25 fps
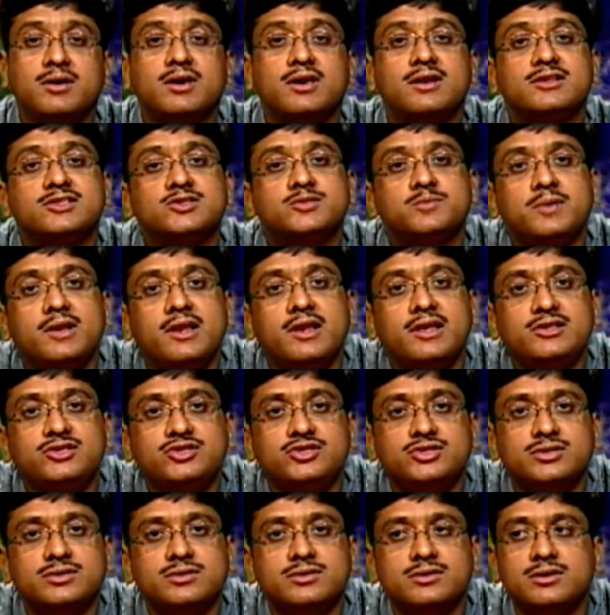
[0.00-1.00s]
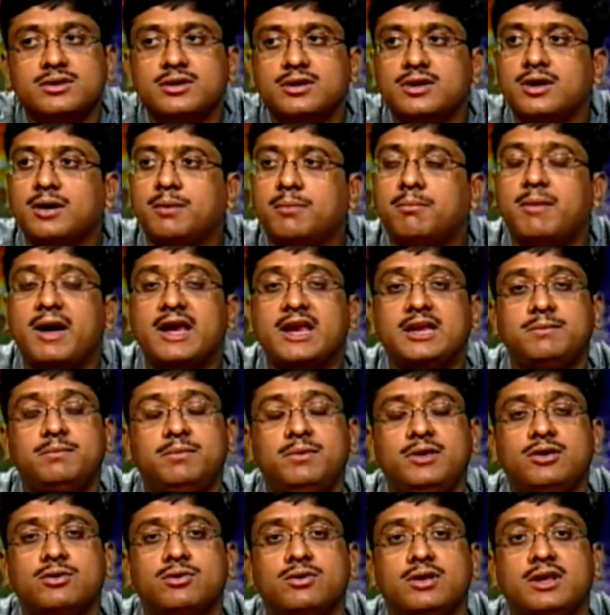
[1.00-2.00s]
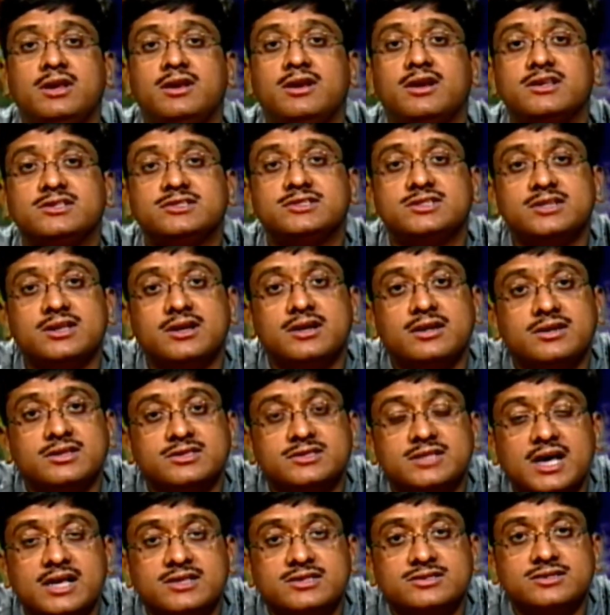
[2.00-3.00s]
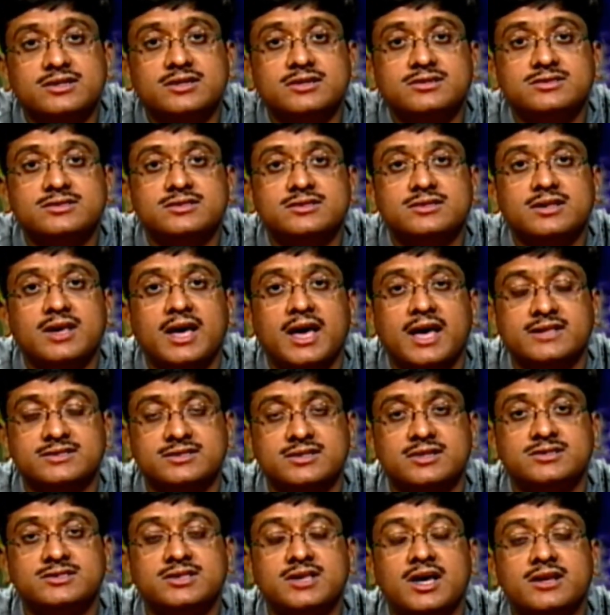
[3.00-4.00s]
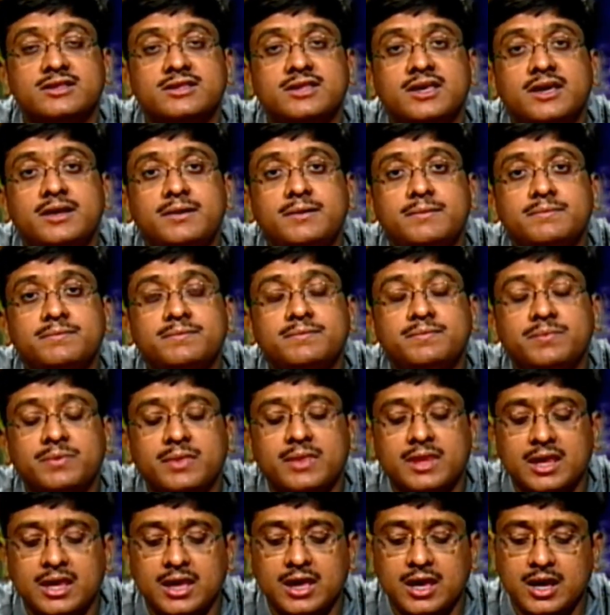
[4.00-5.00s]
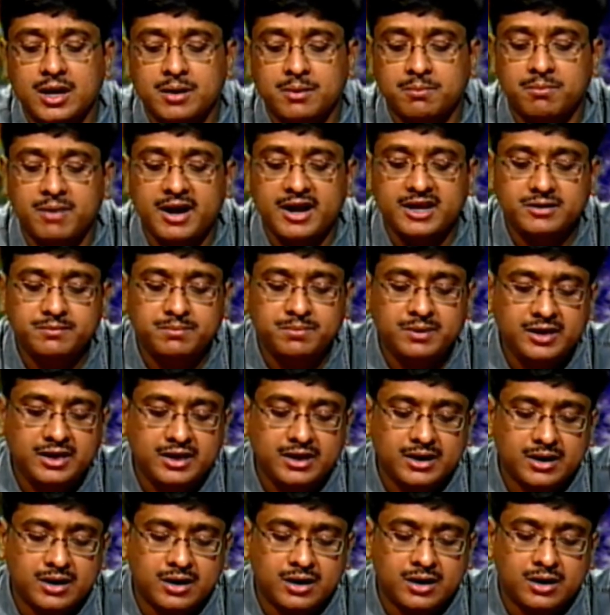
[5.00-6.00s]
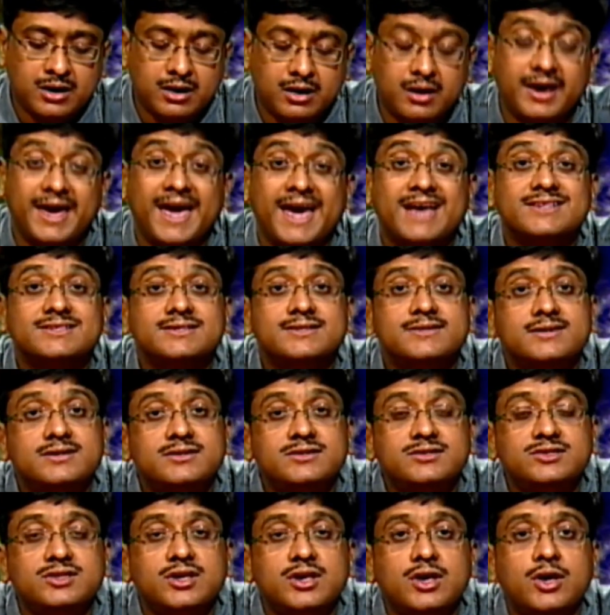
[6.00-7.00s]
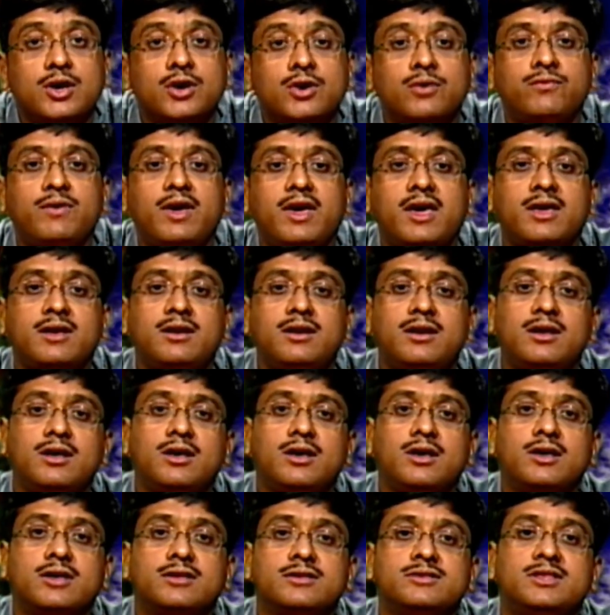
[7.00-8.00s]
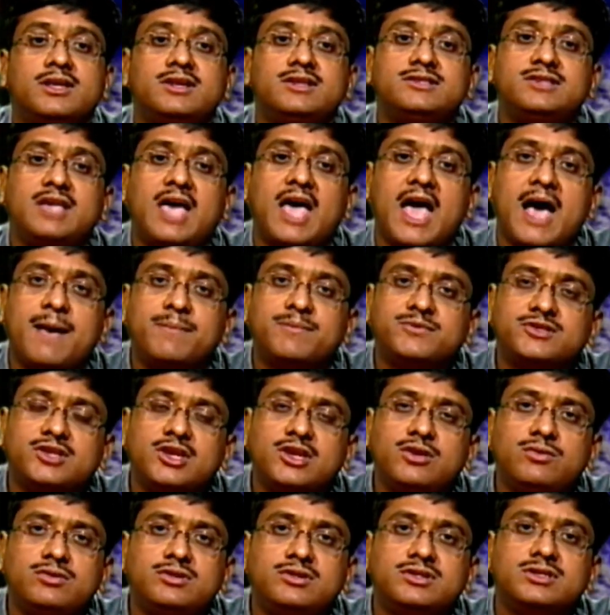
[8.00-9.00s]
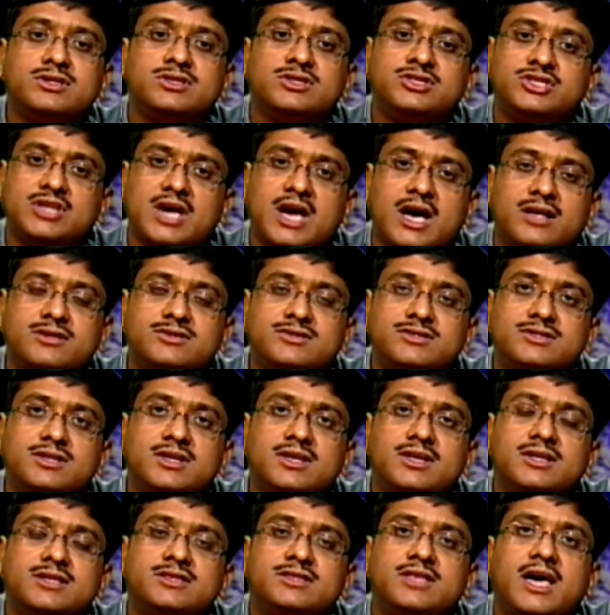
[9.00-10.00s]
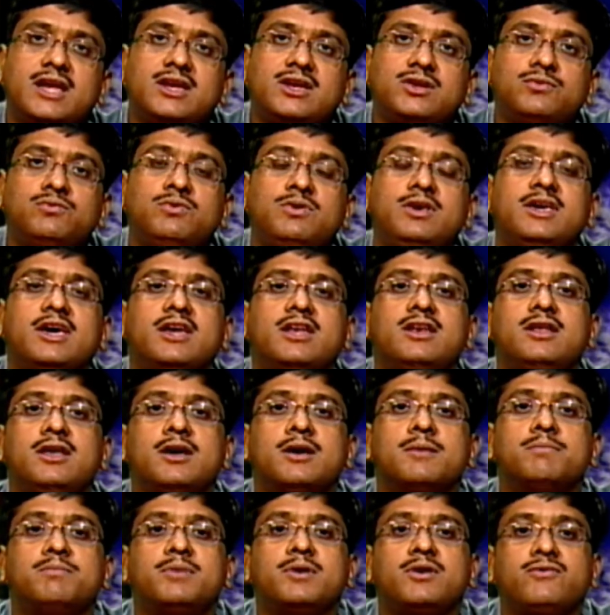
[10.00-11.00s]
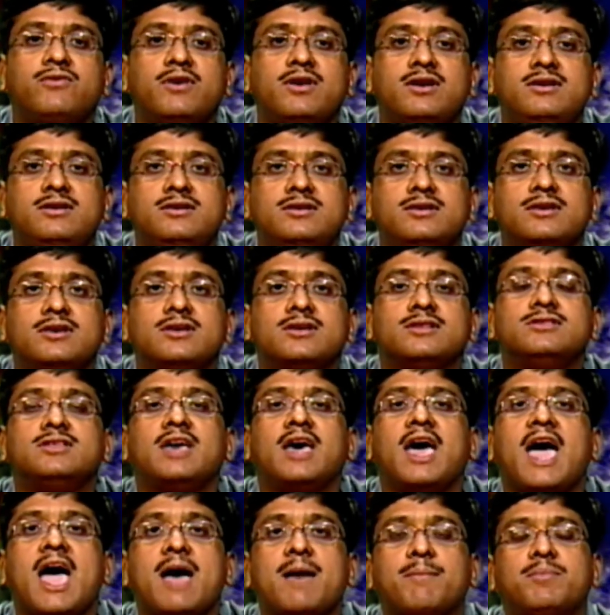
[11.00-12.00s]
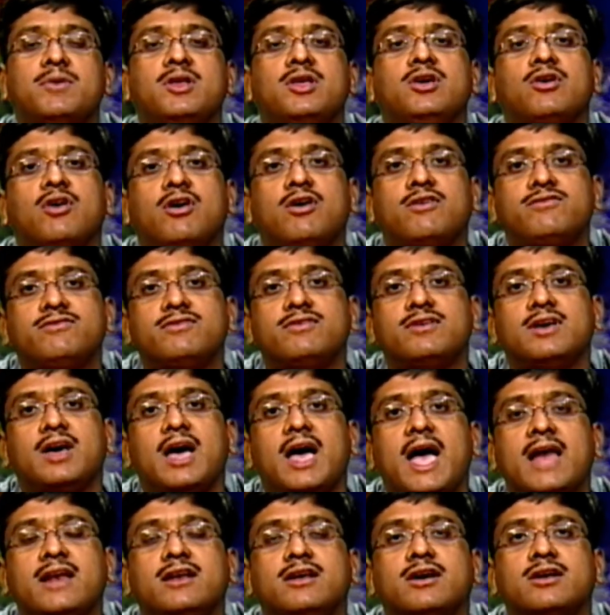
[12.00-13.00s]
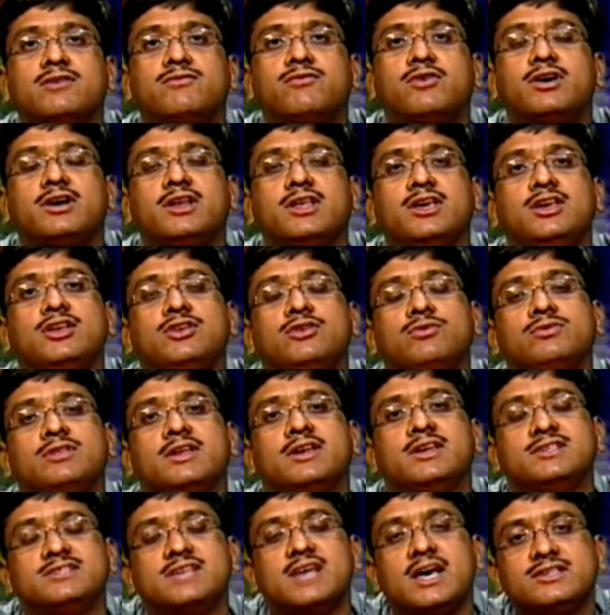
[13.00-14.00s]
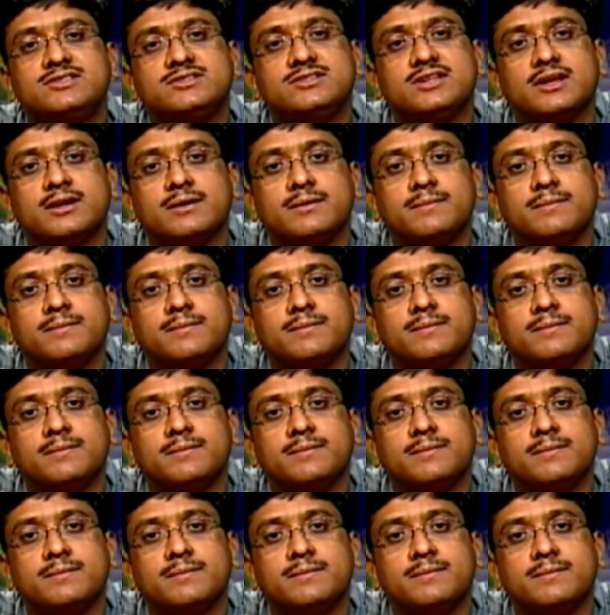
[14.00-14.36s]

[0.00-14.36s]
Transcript: spillage, might be your industrial disasters, hazards are there, might be accidents where there is an absolute chance that we can prevent the happening of and converting into the disaster.